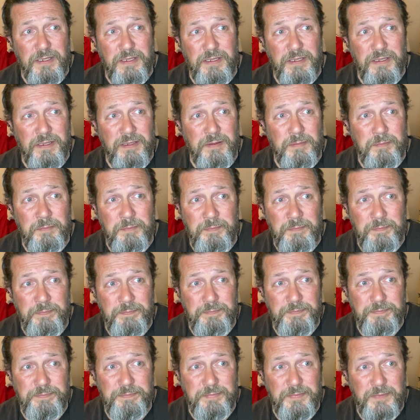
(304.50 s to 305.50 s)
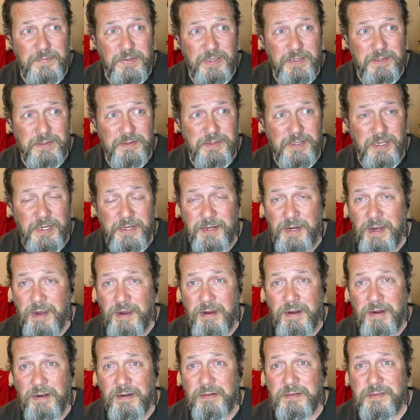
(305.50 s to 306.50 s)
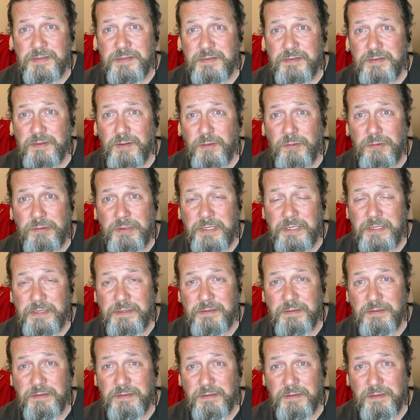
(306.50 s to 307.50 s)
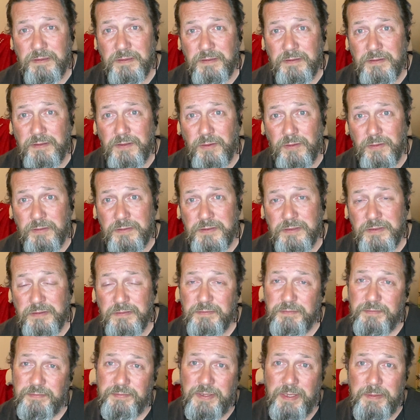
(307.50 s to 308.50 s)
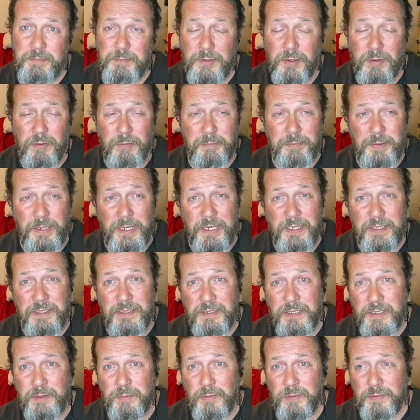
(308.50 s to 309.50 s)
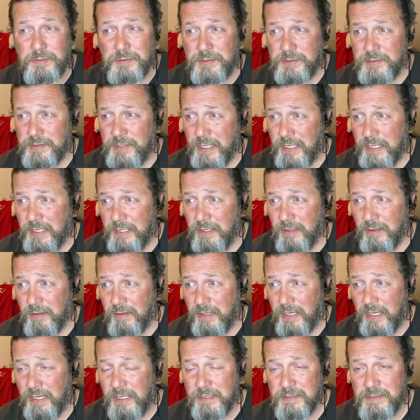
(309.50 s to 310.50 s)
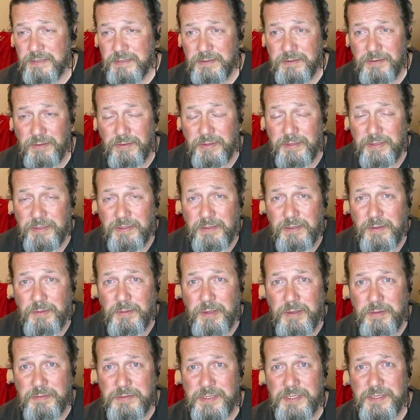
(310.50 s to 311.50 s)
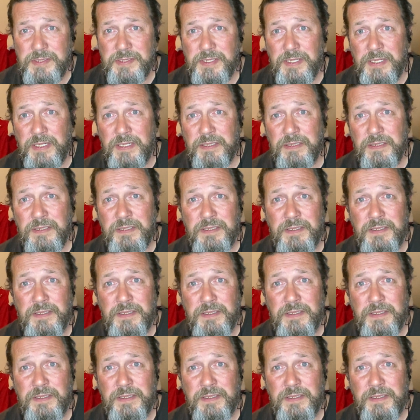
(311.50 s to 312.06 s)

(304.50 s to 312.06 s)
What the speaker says: Ten Hag's already knocked them lot back and he wants to stay in Ajax. Like, who else is there?